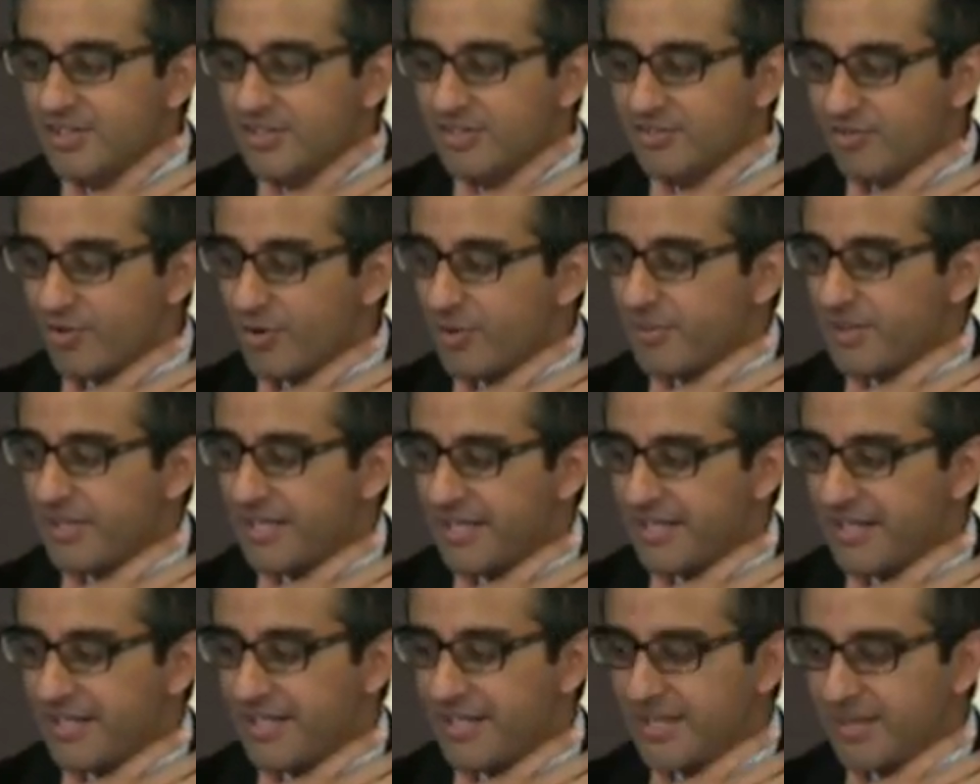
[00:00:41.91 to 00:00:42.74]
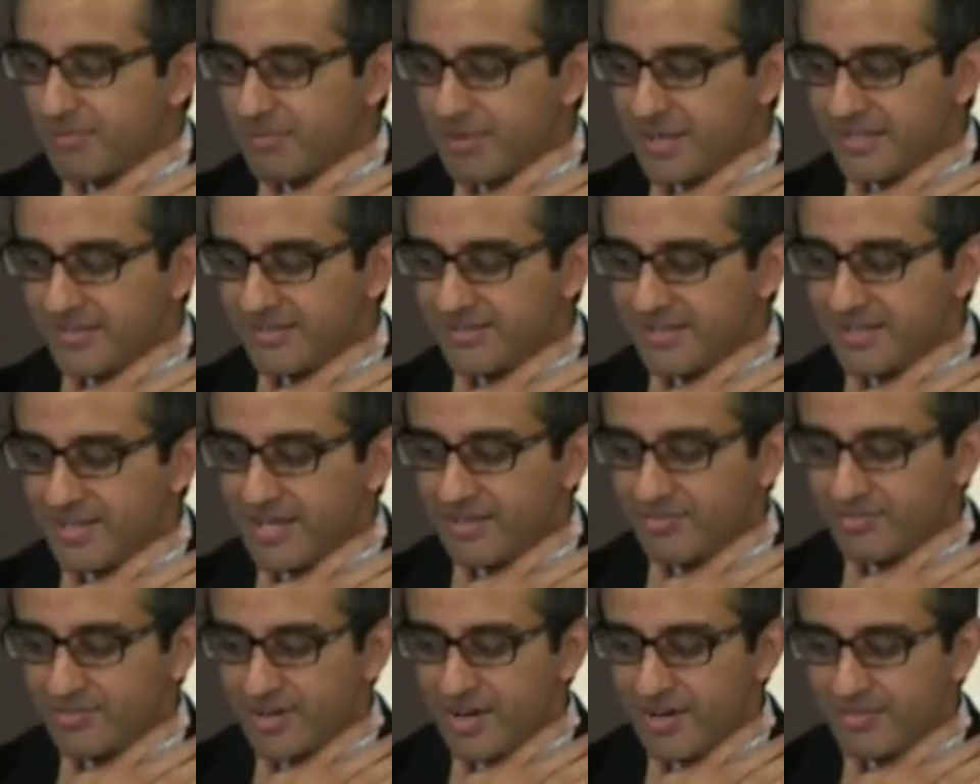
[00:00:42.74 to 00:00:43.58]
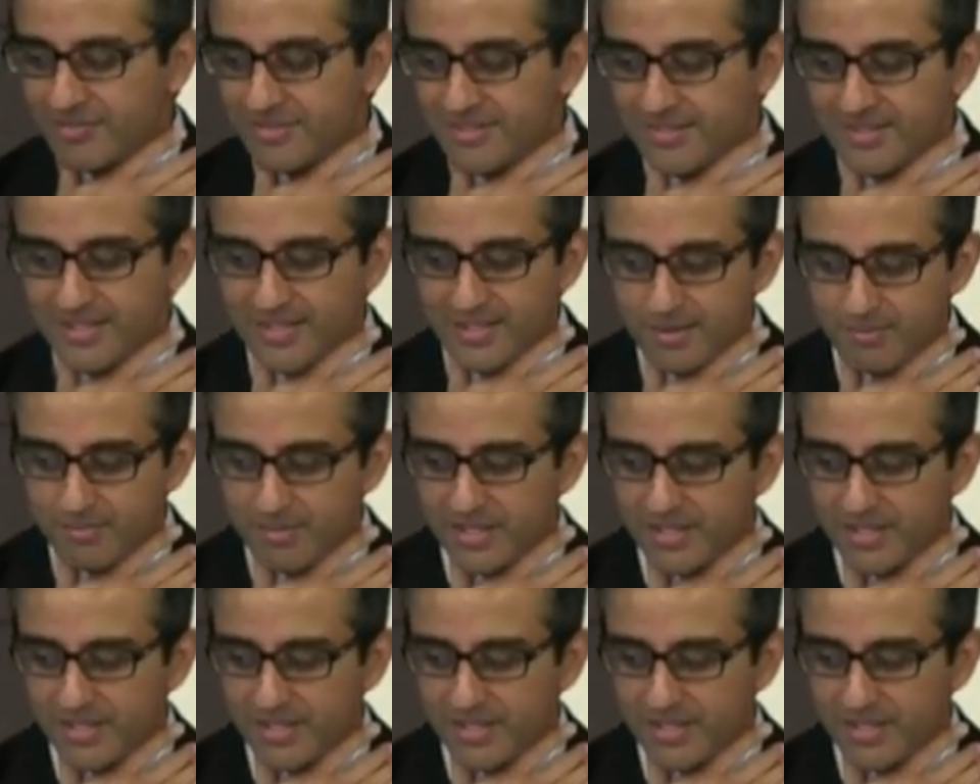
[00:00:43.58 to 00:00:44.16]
Transforming Galenic Medicine After Avicenna,